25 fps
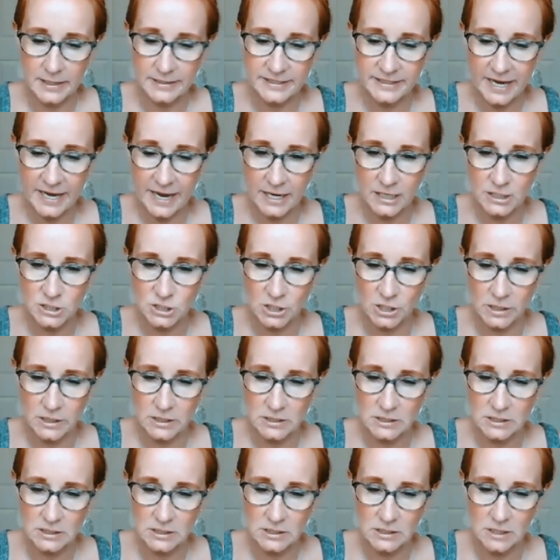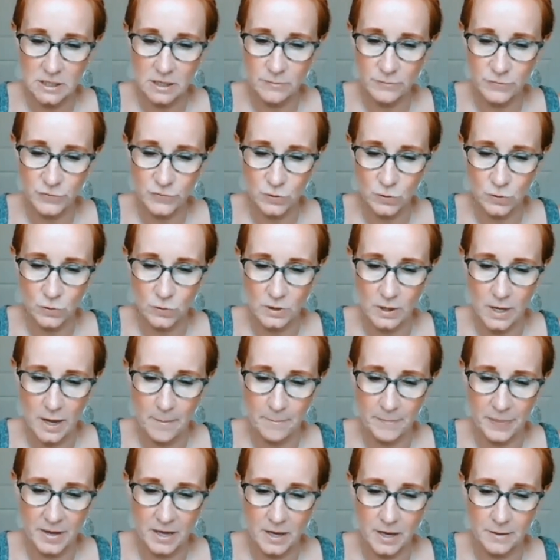Attach it. It didn't come through
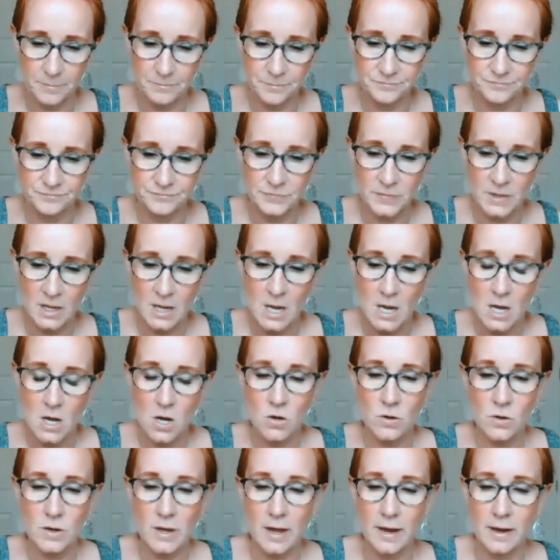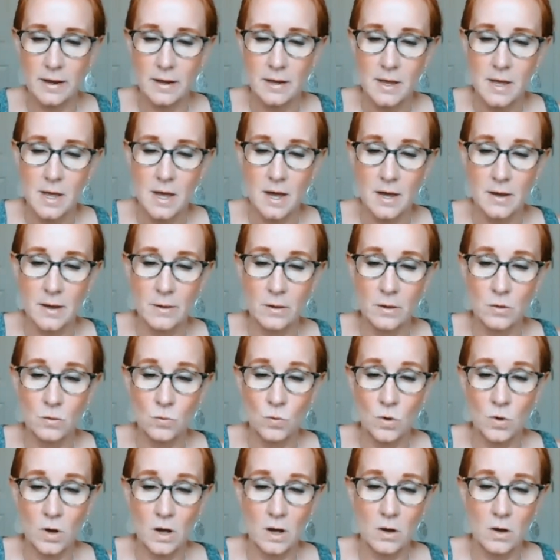yet, babe. Okay.
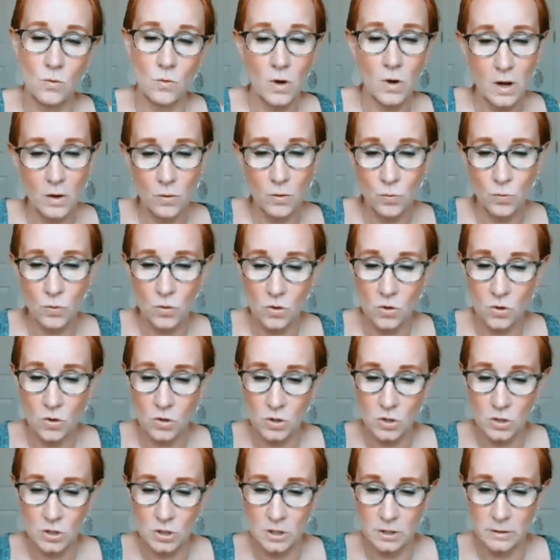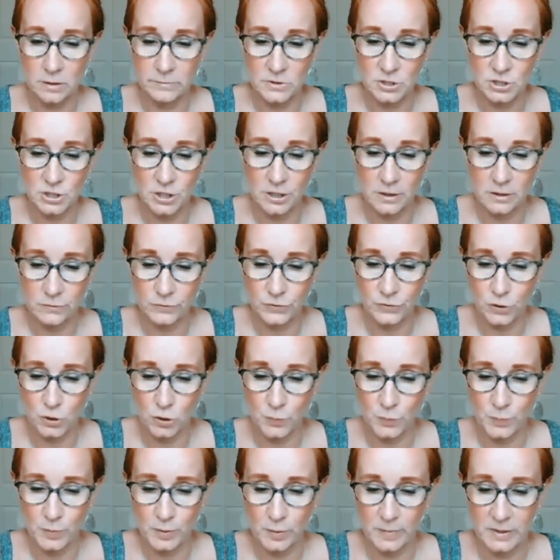I'll, I will um, share it with
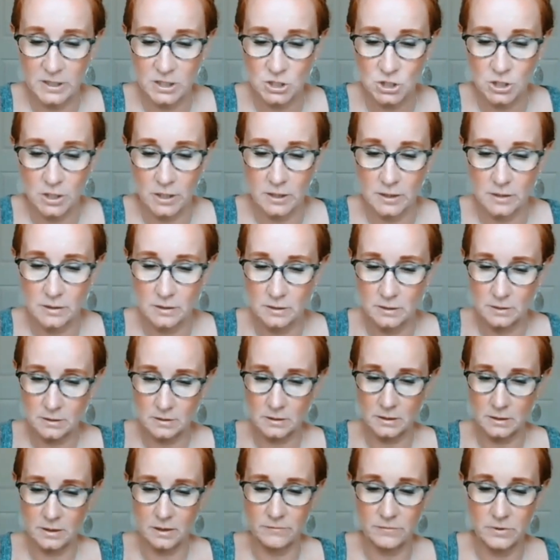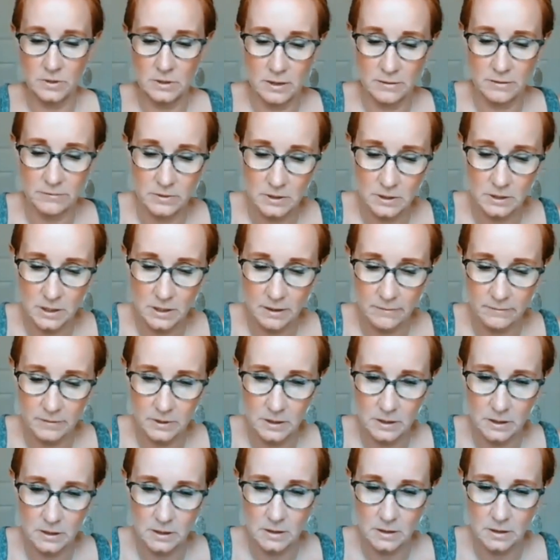your permission. Love it, love it,
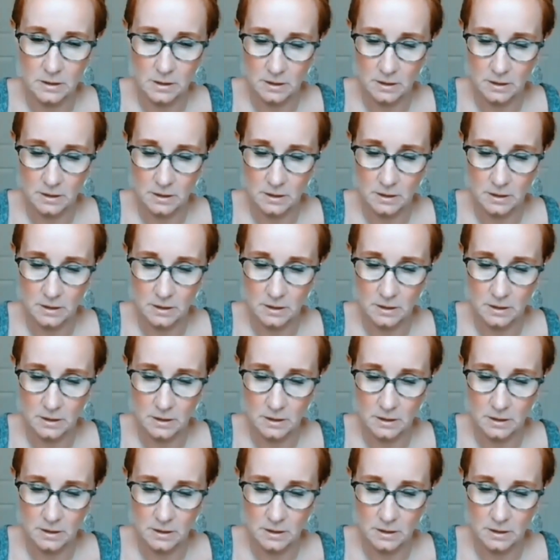love it.